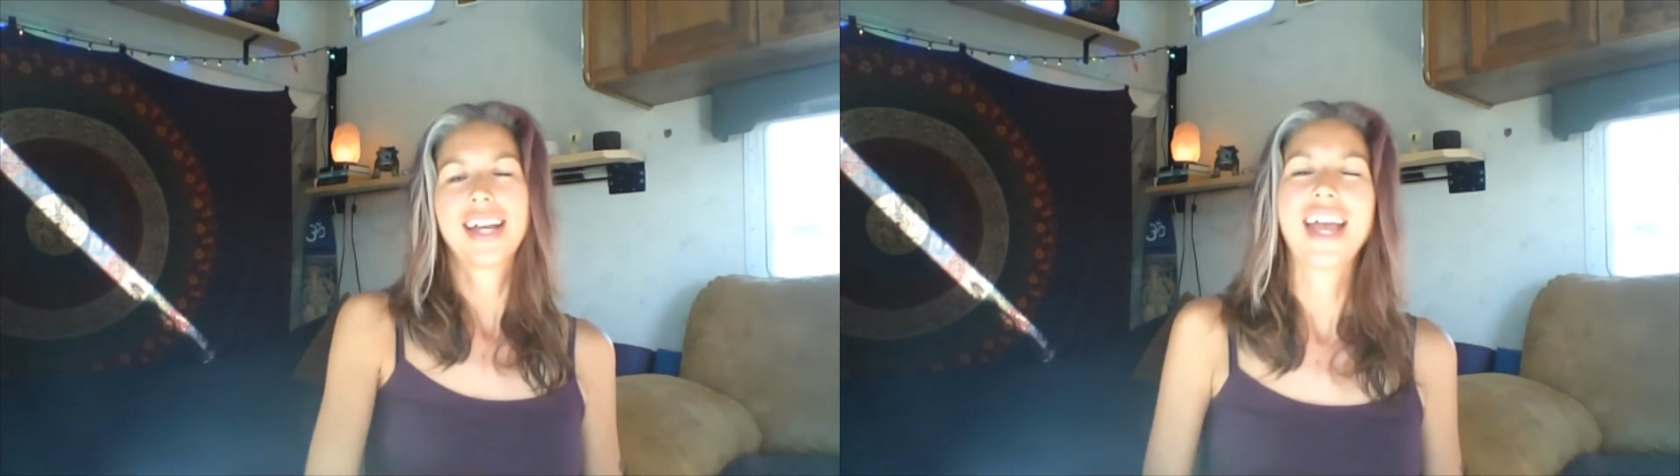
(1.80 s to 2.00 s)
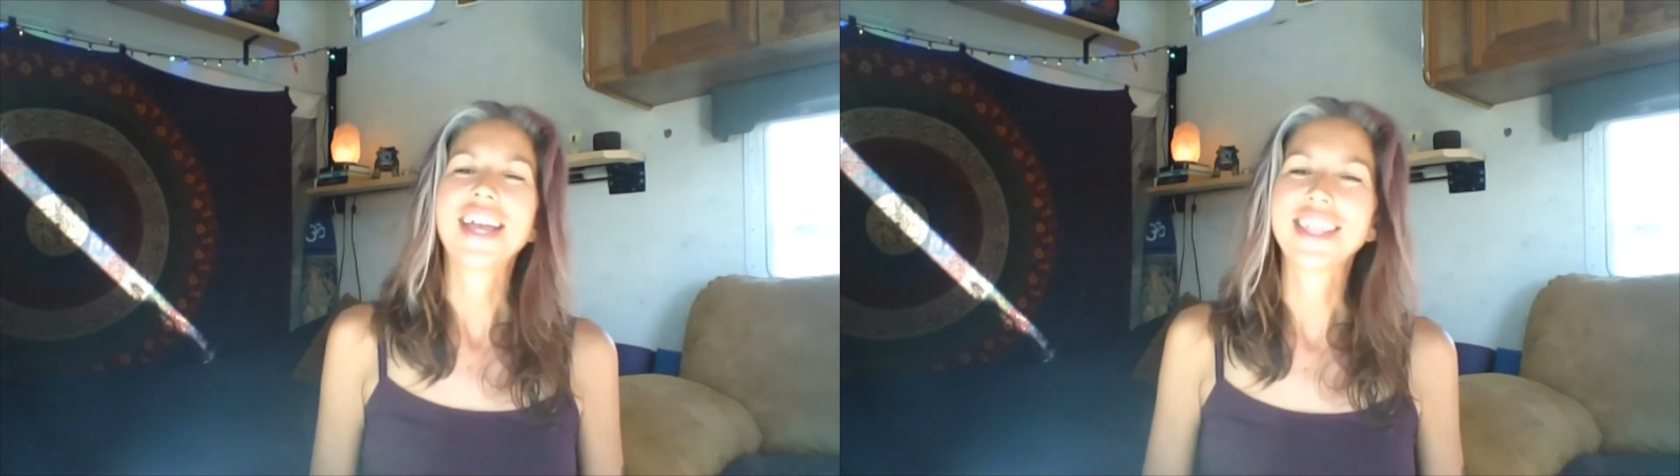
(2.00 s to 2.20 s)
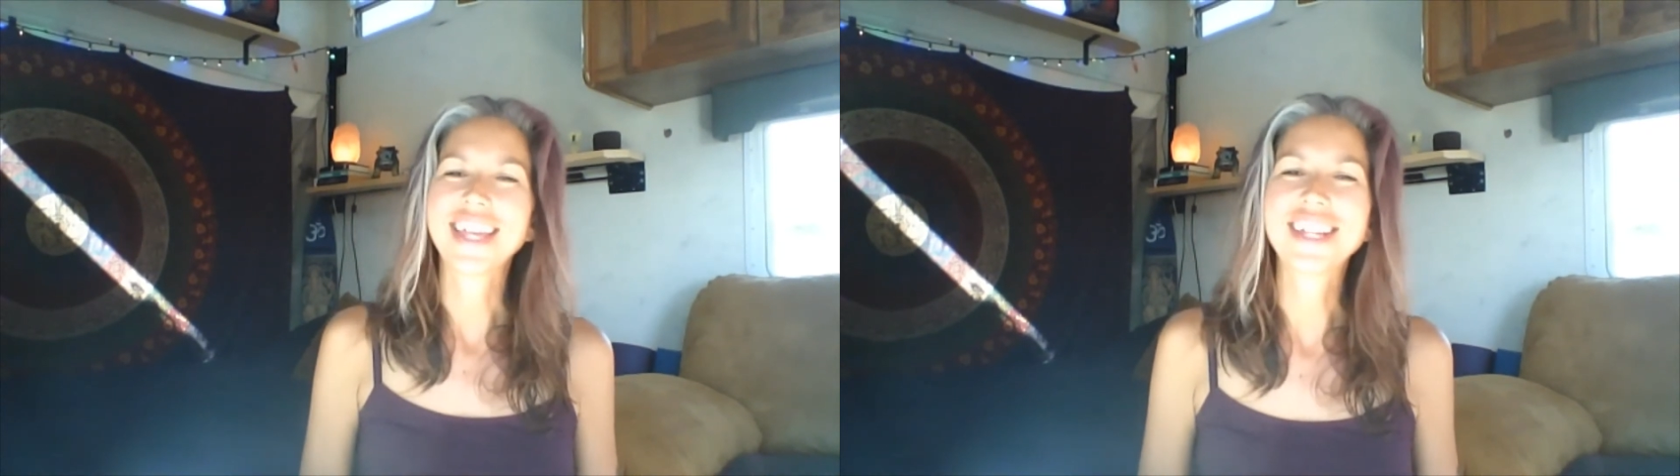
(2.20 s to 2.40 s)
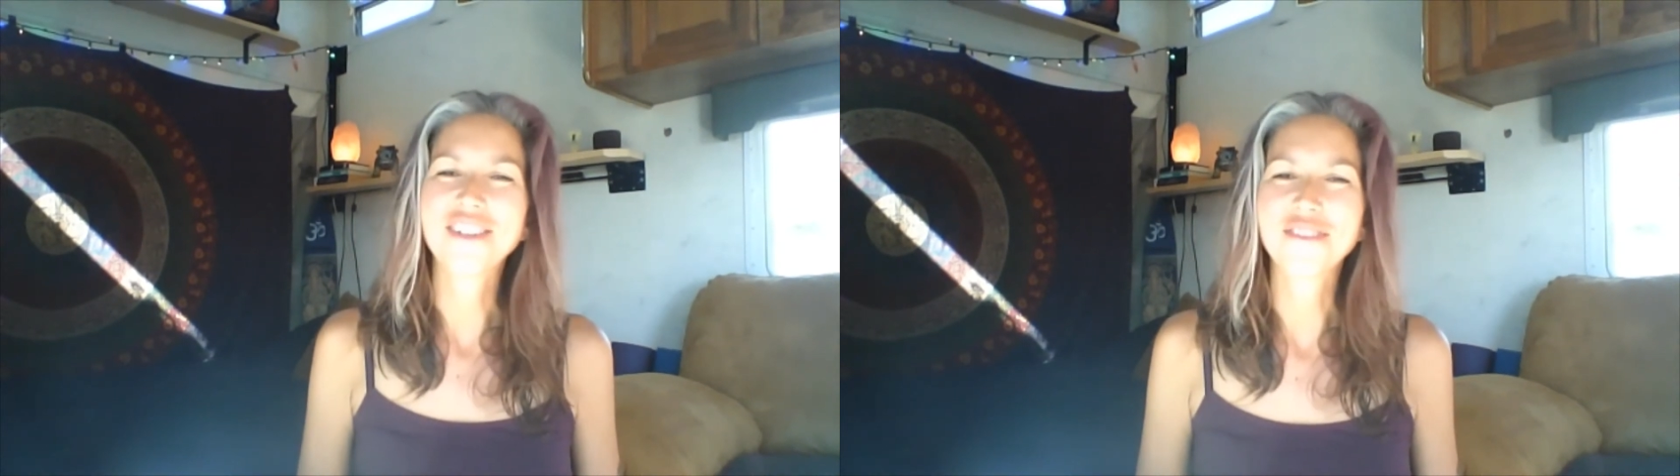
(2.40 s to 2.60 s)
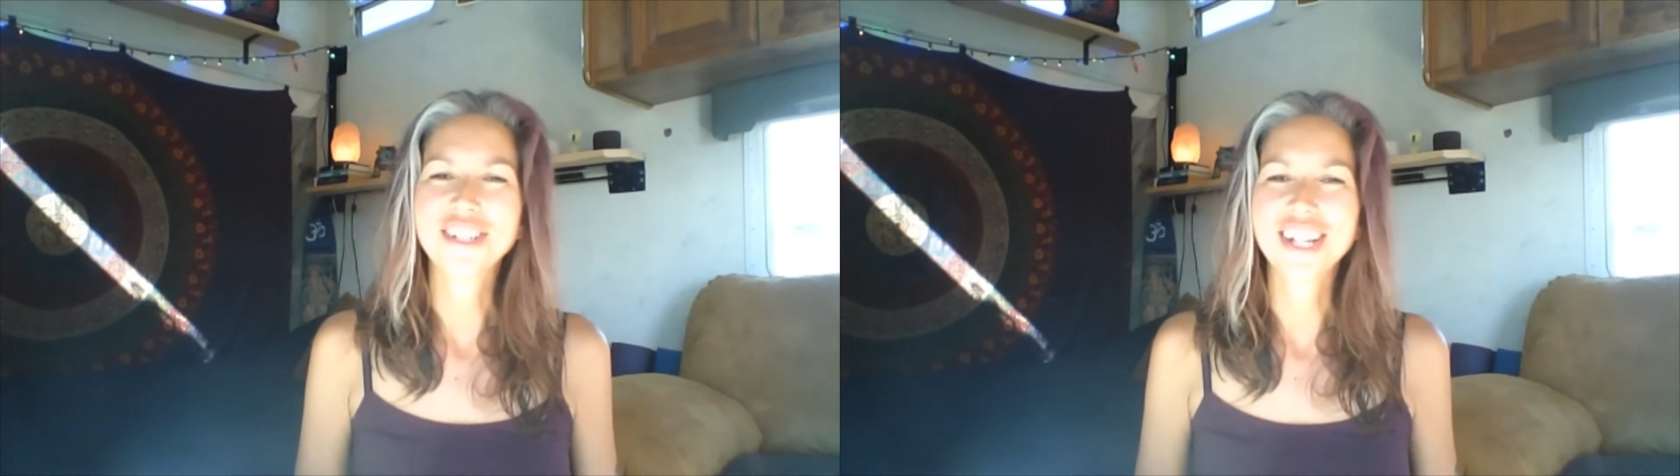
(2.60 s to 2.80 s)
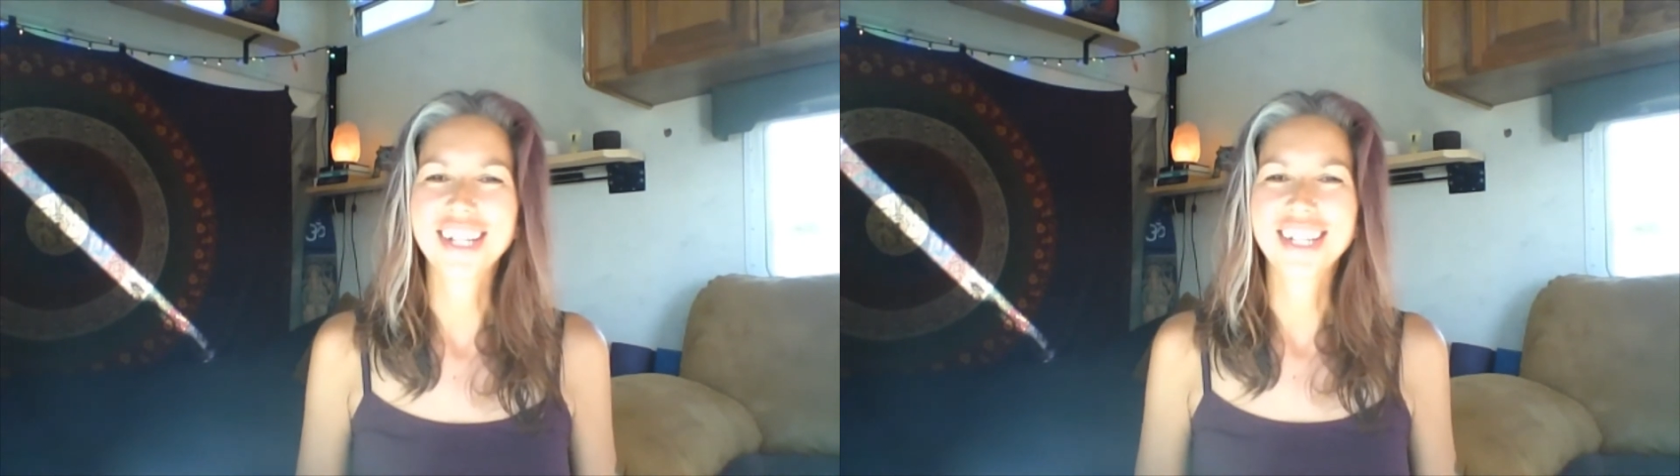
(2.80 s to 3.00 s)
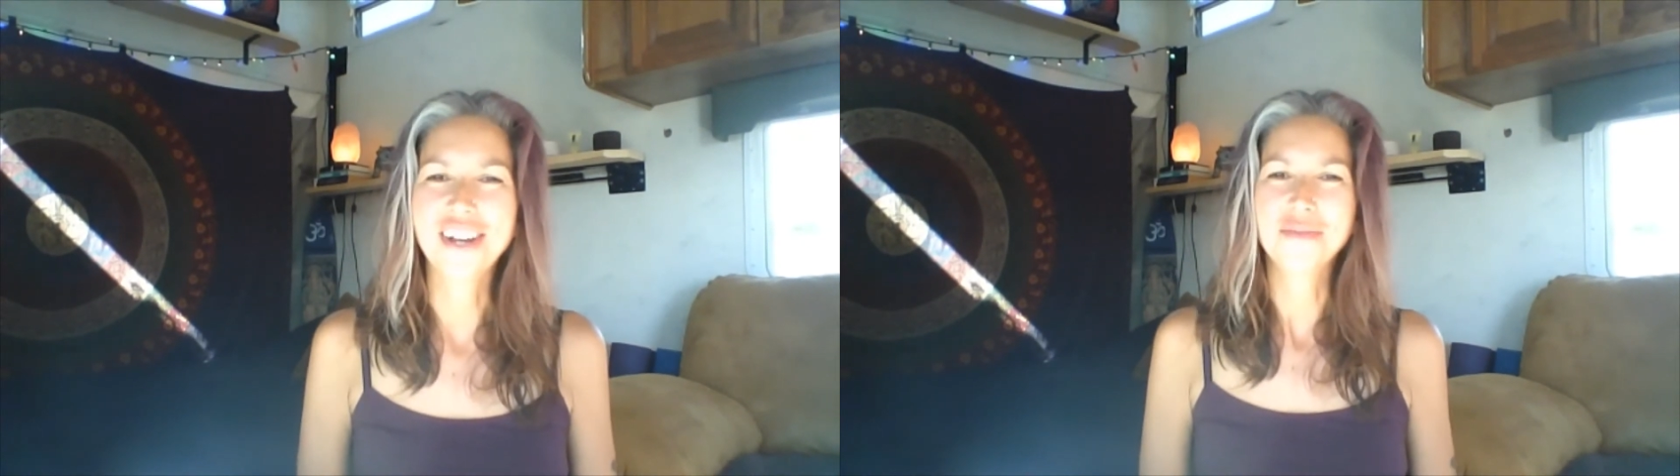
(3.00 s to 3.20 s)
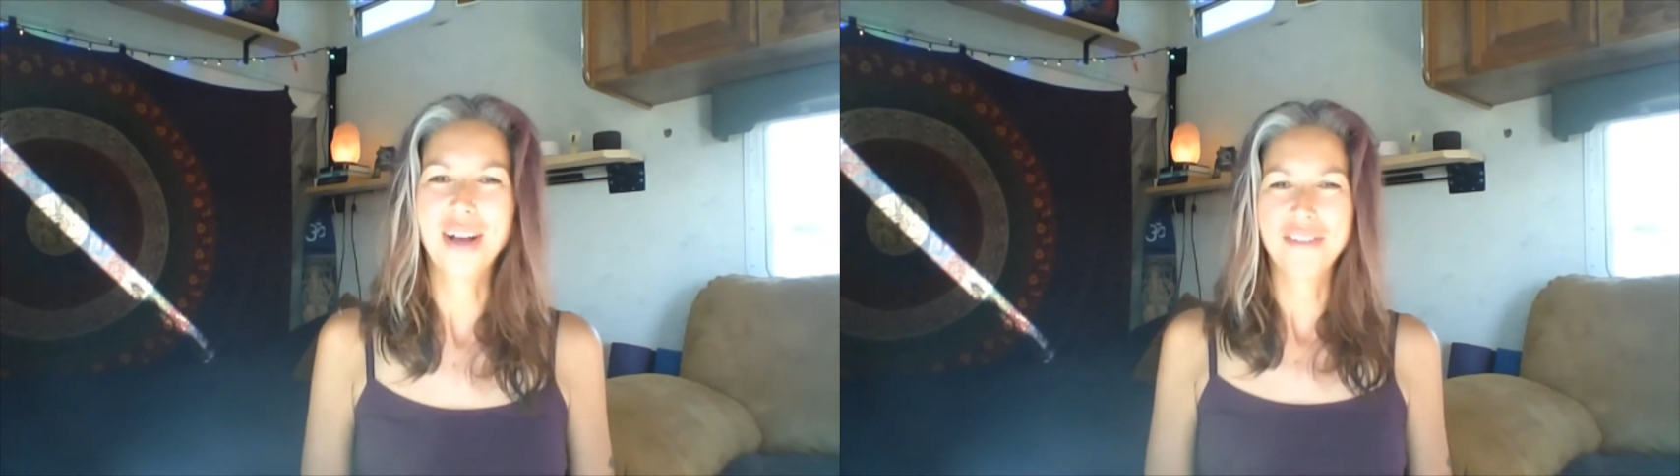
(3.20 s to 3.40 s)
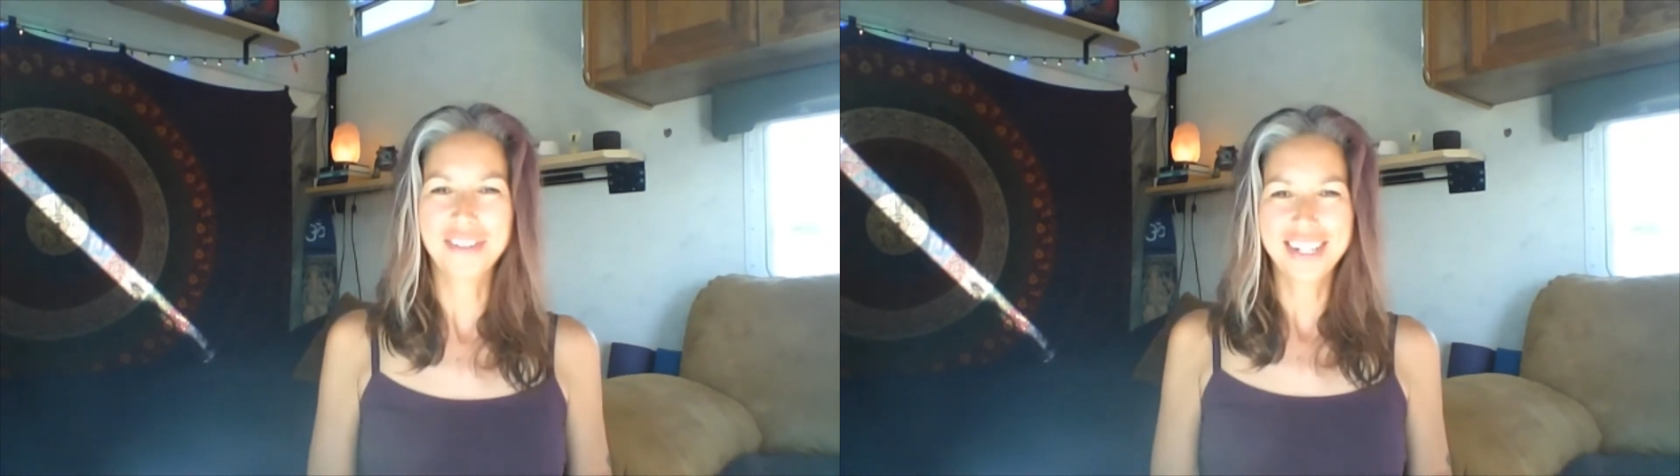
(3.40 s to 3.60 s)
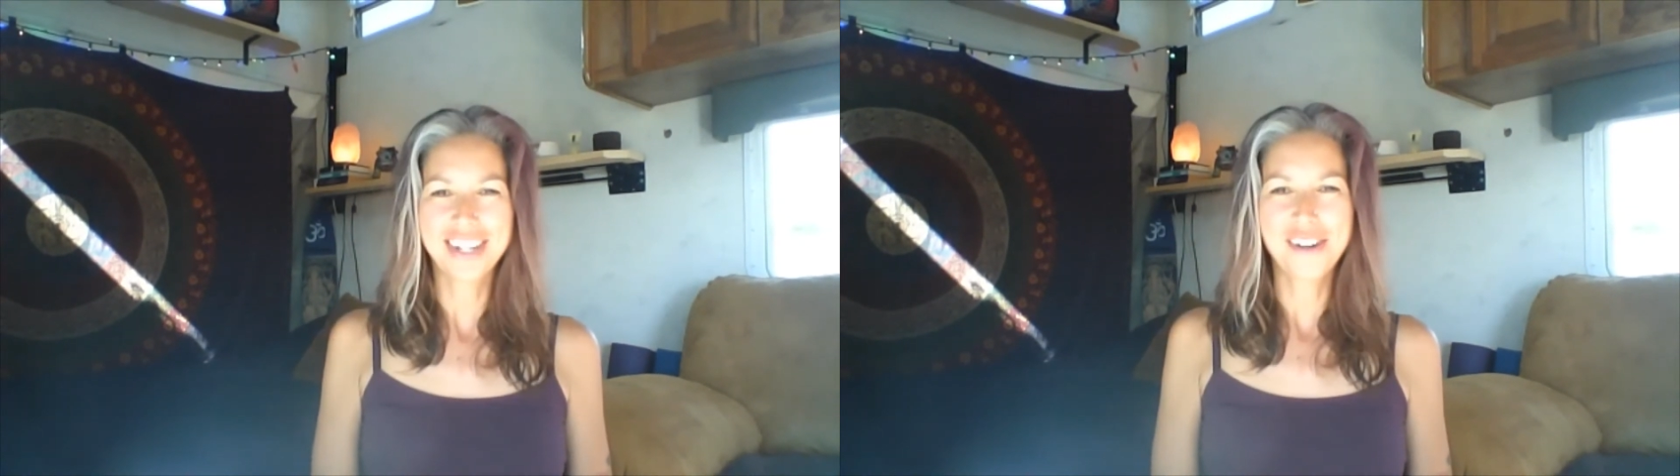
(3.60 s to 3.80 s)
Hey, thank you for checking out my
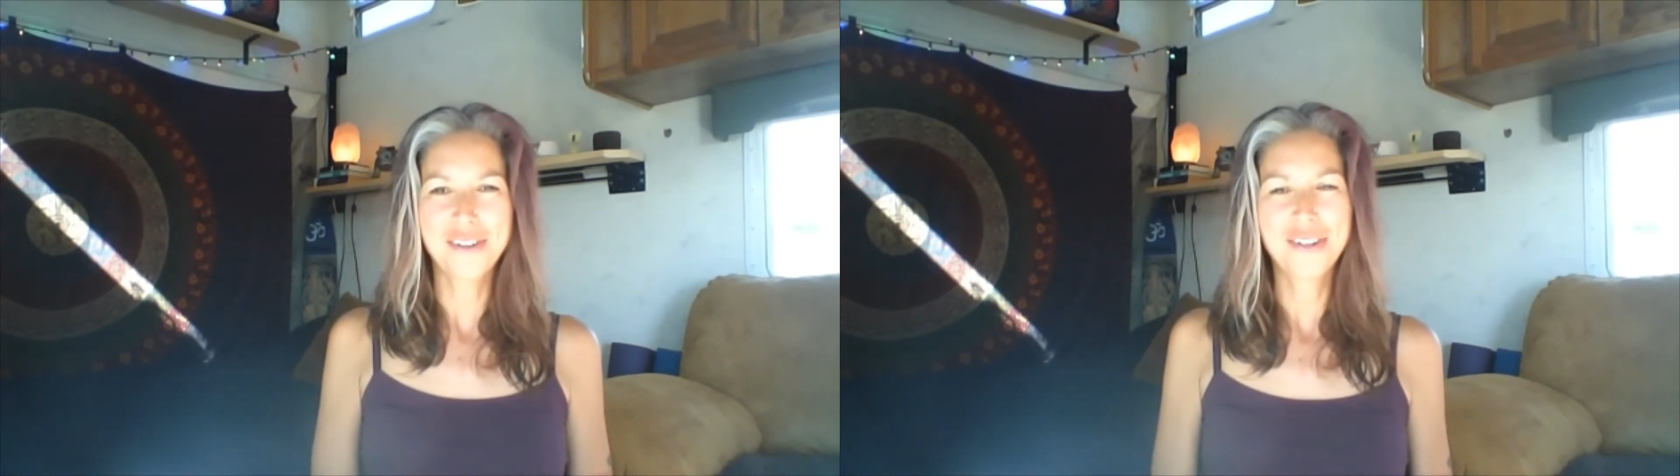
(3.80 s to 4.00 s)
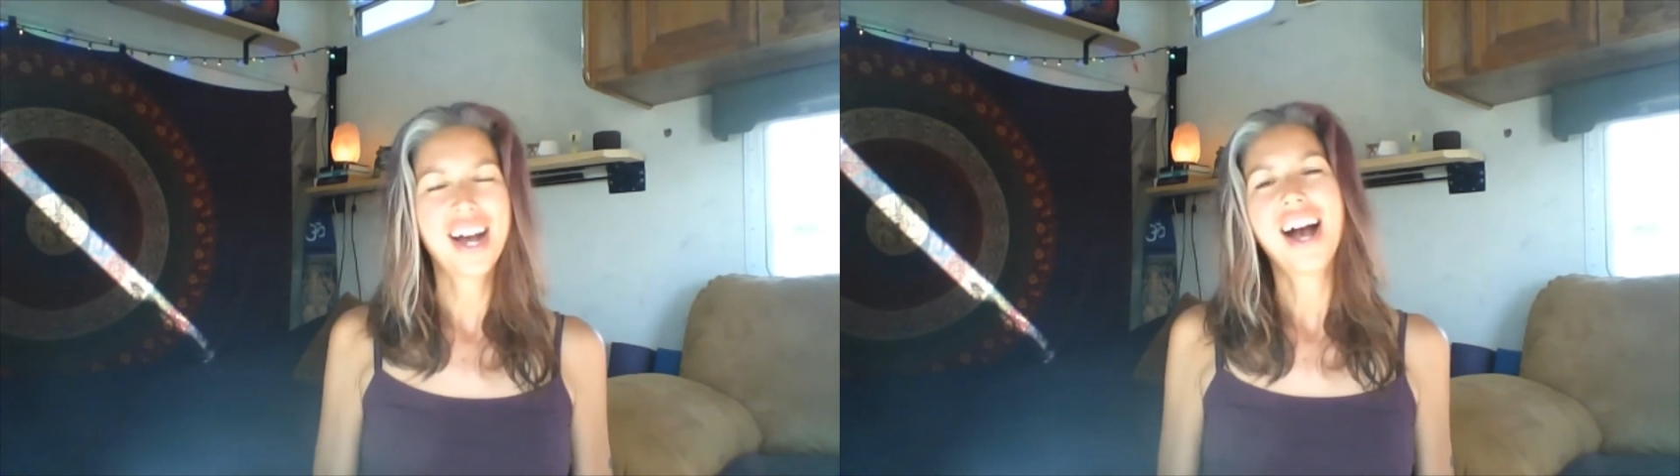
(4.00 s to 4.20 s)
video.